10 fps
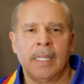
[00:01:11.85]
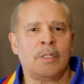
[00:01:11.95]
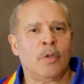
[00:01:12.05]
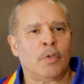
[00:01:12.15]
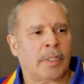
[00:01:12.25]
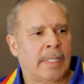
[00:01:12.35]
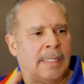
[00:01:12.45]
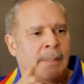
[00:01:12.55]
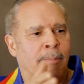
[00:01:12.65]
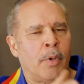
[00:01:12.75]
Usually
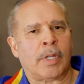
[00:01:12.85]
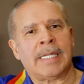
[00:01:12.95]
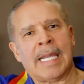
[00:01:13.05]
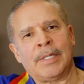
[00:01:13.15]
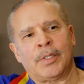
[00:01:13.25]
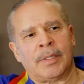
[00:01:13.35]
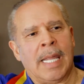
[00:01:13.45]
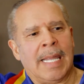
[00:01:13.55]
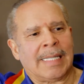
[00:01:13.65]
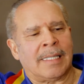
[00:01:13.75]
the booking agent
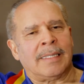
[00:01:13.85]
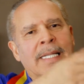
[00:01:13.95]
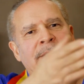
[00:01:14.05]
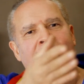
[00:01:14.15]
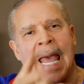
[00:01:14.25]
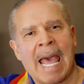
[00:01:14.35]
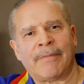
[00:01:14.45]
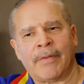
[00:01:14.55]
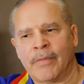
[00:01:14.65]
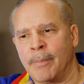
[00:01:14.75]
collects
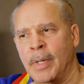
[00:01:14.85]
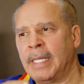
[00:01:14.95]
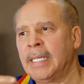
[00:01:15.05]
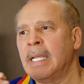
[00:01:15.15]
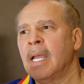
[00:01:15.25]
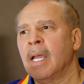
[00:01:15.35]
half of the money